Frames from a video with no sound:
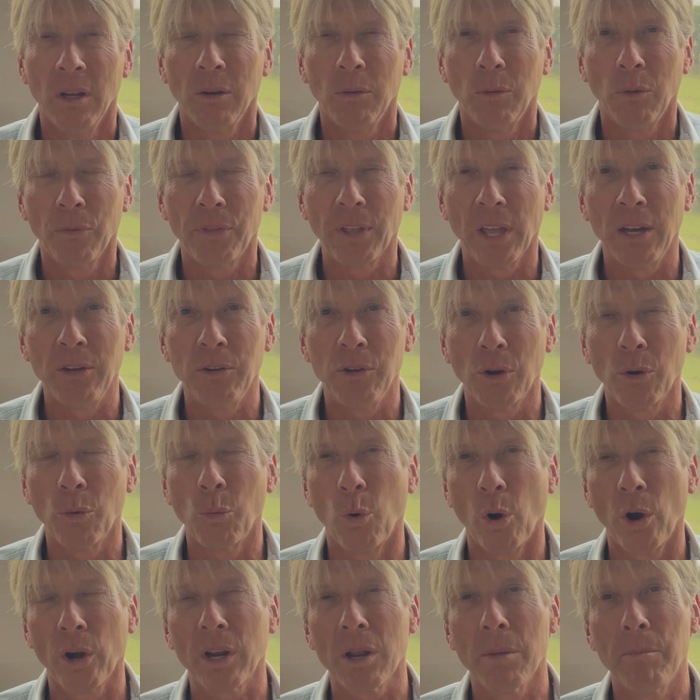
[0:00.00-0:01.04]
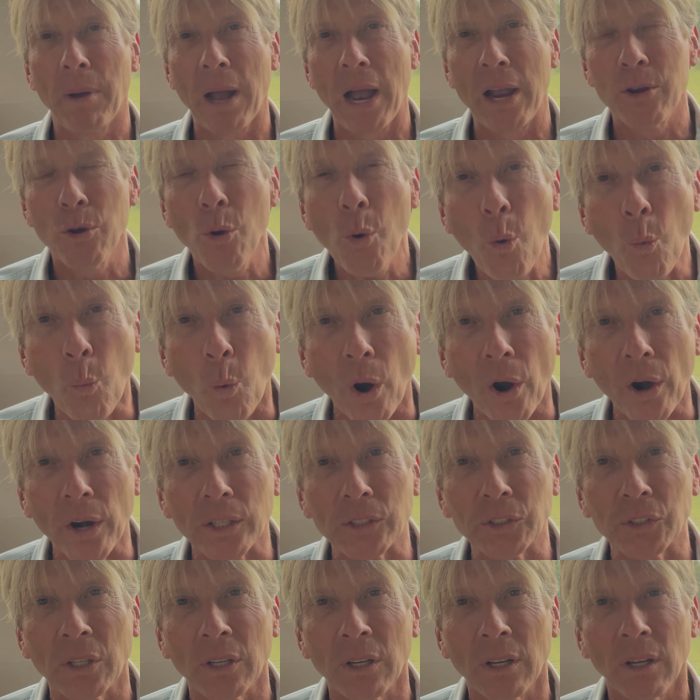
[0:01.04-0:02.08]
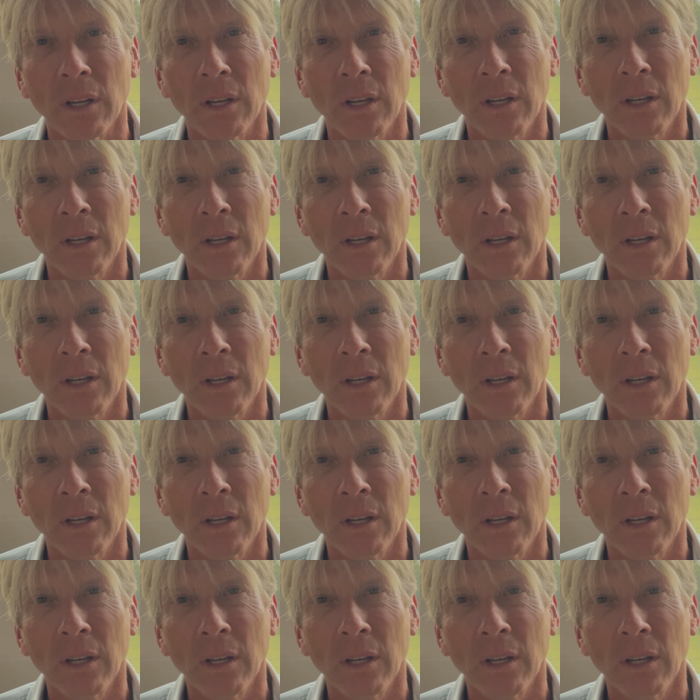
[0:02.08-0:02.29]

Well, then you're working by your works.